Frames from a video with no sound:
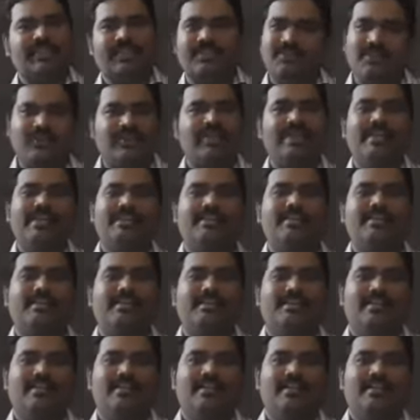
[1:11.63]
Okay,
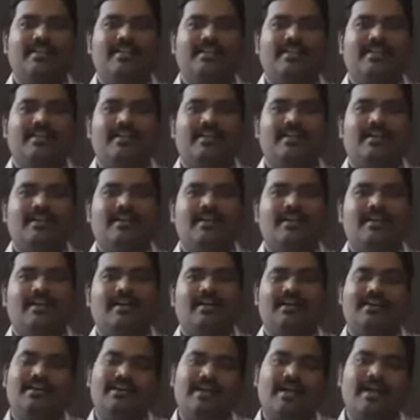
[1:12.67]

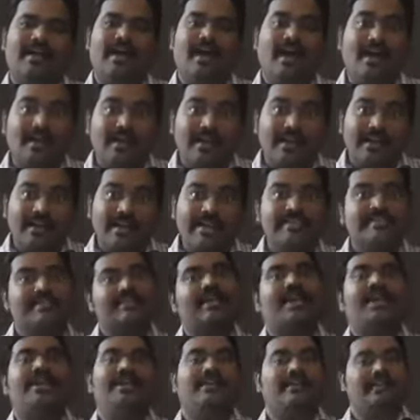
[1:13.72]
and I already
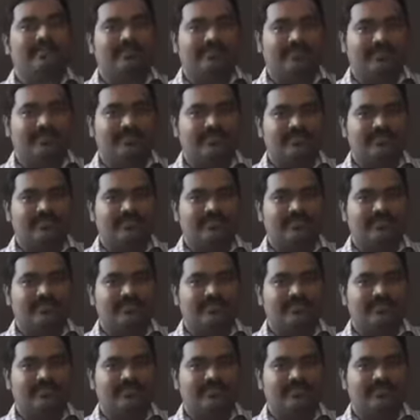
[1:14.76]
assigned